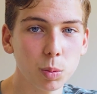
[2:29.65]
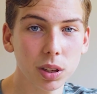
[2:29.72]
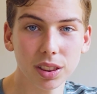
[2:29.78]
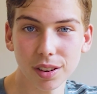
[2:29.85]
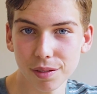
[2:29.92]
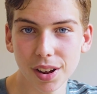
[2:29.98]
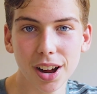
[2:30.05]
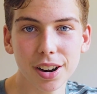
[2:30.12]
with
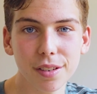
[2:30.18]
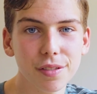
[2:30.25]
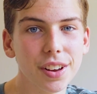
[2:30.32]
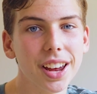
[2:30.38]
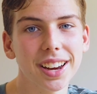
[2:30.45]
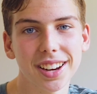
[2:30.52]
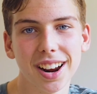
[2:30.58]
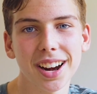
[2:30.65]

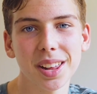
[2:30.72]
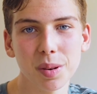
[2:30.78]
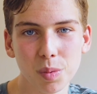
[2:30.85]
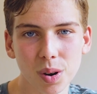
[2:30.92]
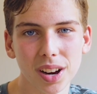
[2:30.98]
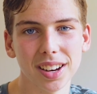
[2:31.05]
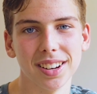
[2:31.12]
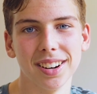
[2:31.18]

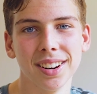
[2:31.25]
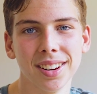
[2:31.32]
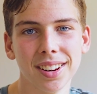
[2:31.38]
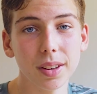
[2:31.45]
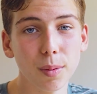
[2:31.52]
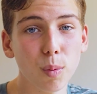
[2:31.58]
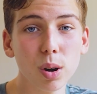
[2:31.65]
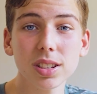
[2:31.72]
NirvanaFan91.
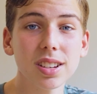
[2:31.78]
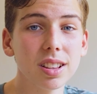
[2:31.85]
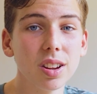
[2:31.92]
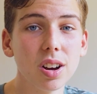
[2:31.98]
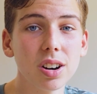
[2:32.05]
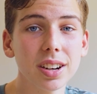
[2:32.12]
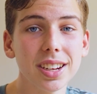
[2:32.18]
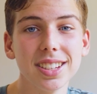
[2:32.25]
It wasn't
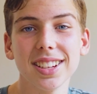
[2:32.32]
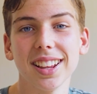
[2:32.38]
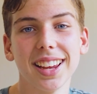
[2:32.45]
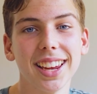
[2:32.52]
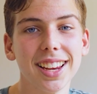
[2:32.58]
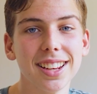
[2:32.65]
long until I